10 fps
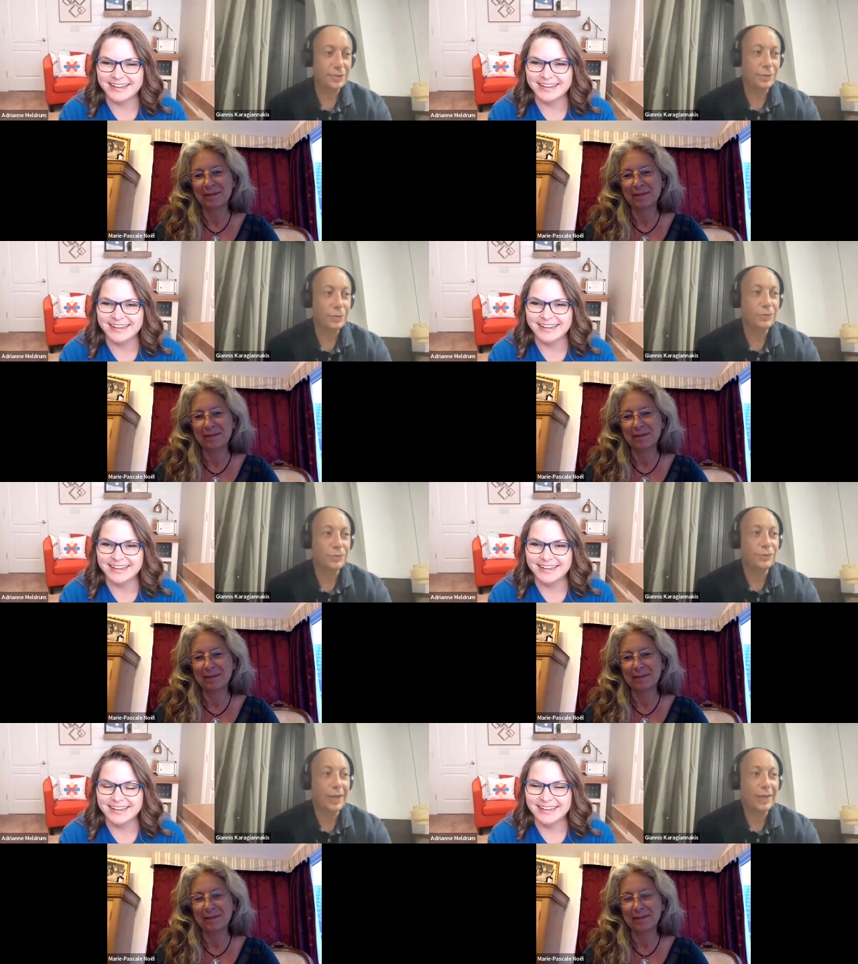
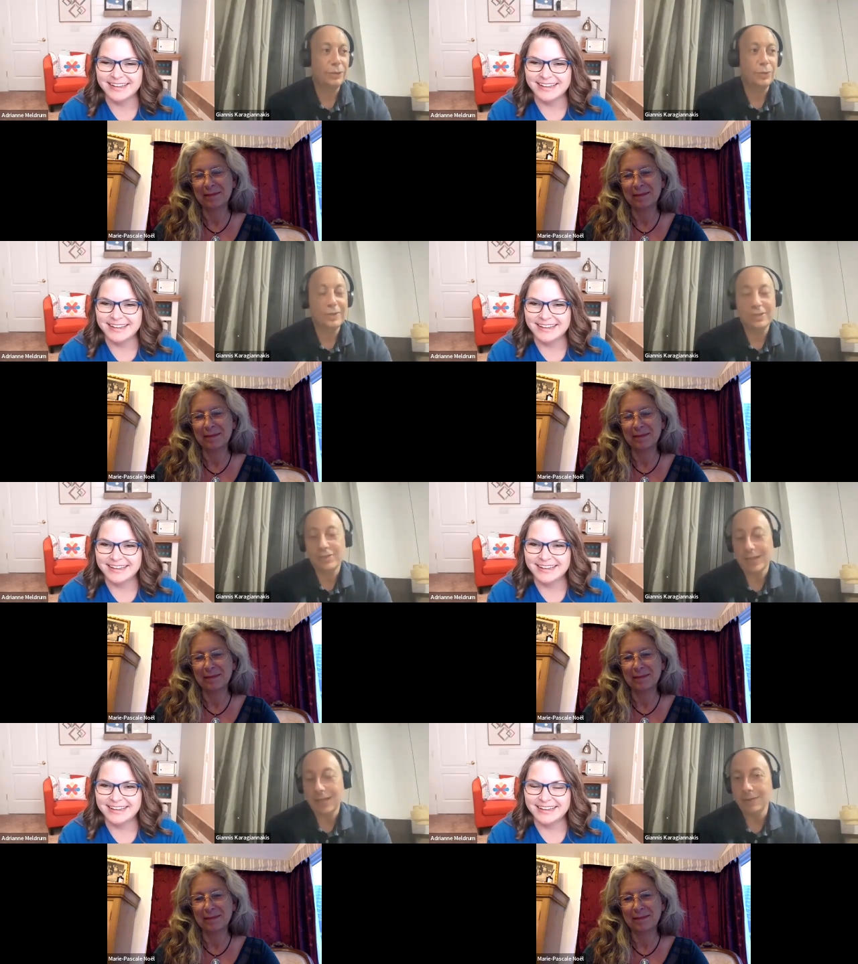Speaker 1: So trying to
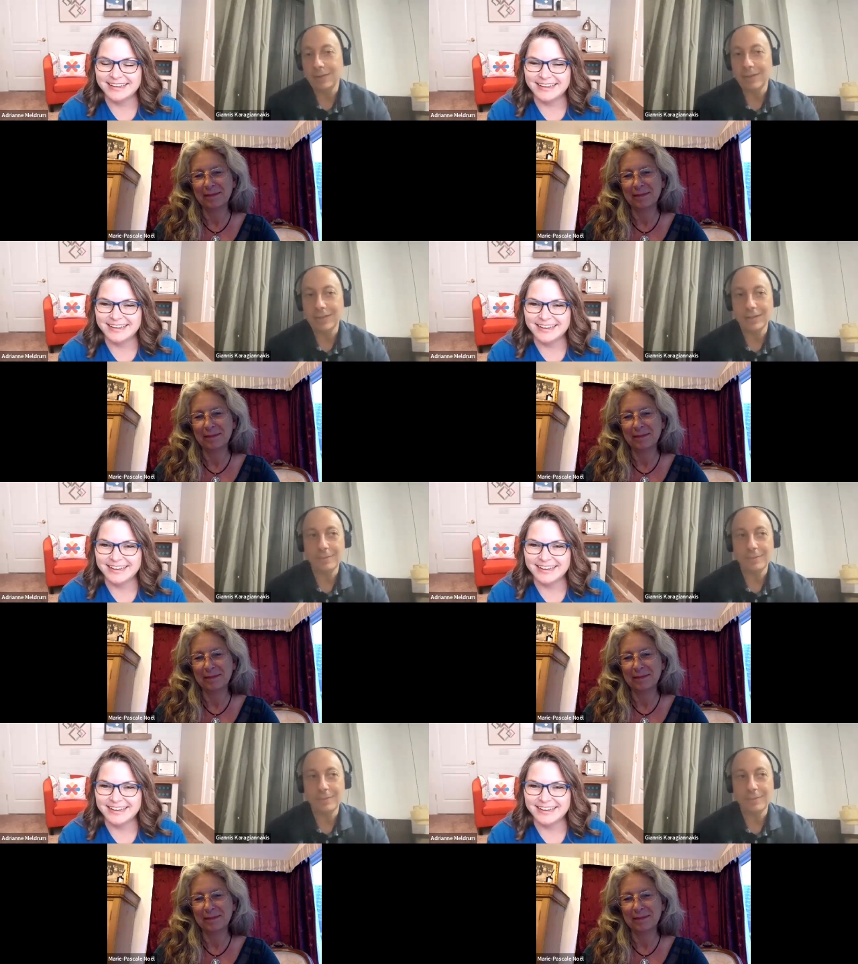understand the